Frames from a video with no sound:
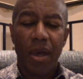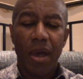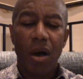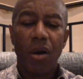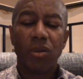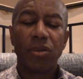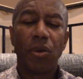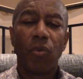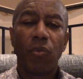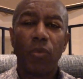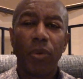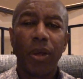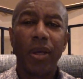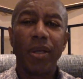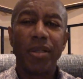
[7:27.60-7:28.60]
It was a
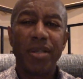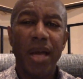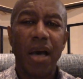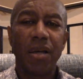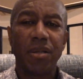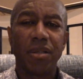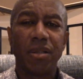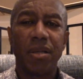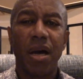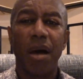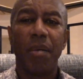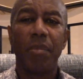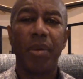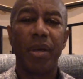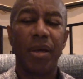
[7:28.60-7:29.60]
really challenging
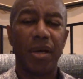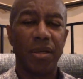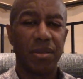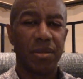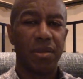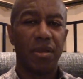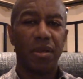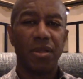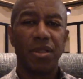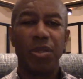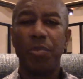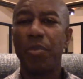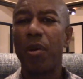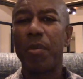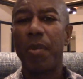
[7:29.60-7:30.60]
time because
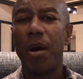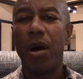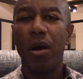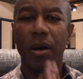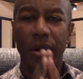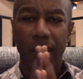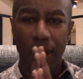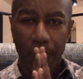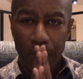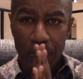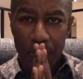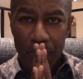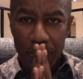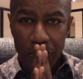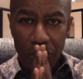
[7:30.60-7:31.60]
she broke my heart again.
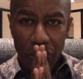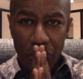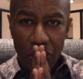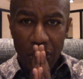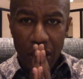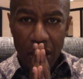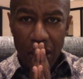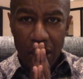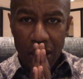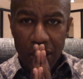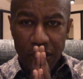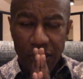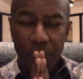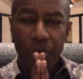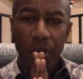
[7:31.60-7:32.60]

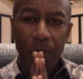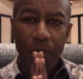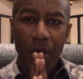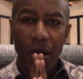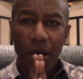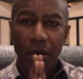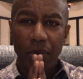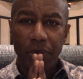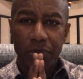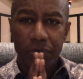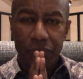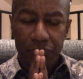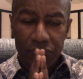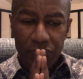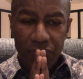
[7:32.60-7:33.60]
She broke my heart.
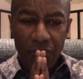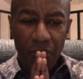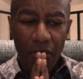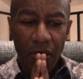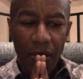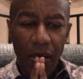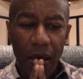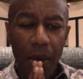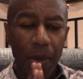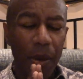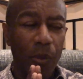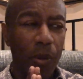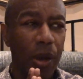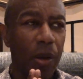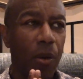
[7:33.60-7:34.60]
I
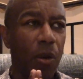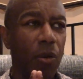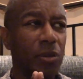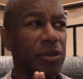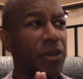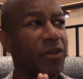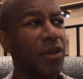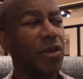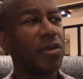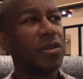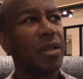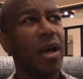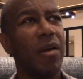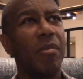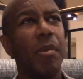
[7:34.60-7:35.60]
mean, we it was a
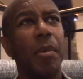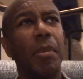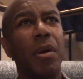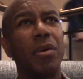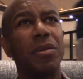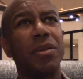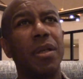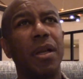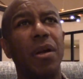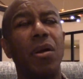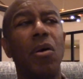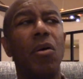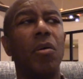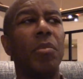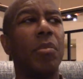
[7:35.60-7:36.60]
Thursday. I remember I was sitting at
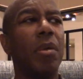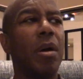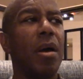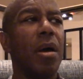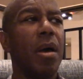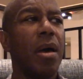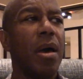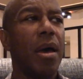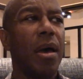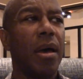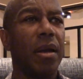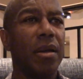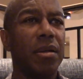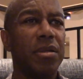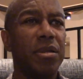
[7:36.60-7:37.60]
home,
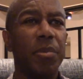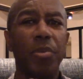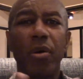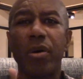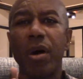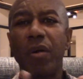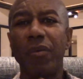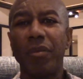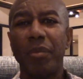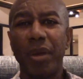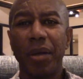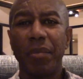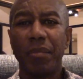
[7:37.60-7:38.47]
and she broke up with me.